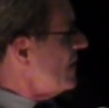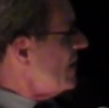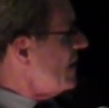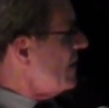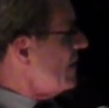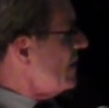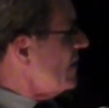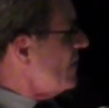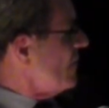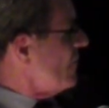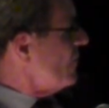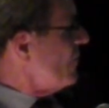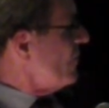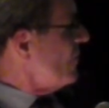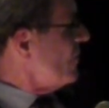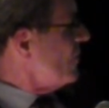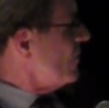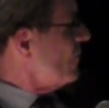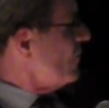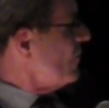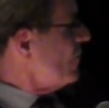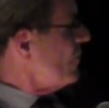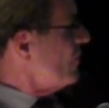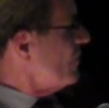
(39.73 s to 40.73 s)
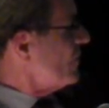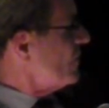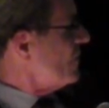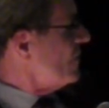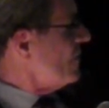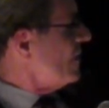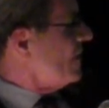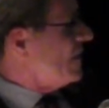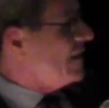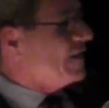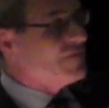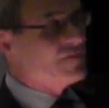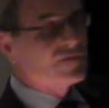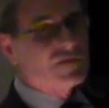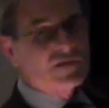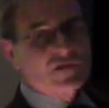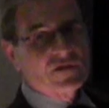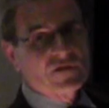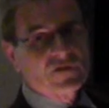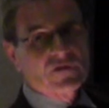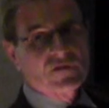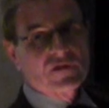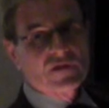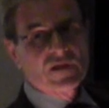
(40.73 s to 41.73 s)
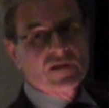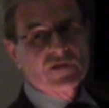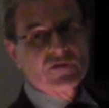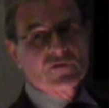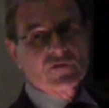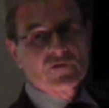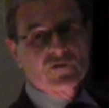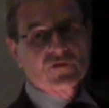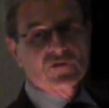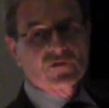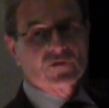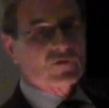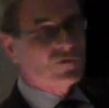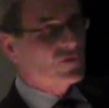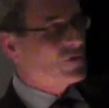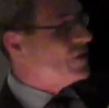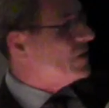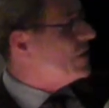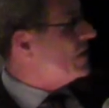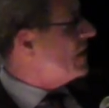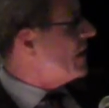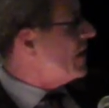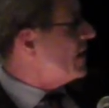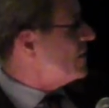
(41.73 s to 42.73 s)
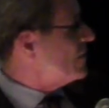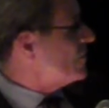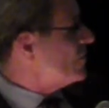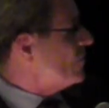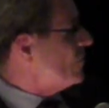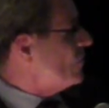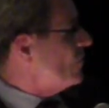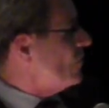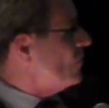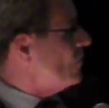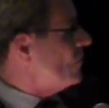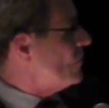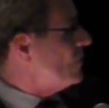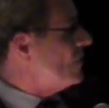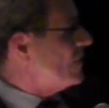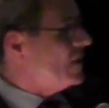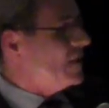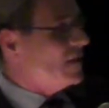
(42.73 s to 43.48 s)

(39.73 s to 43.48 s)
and then further over to the left is the entrance to the high school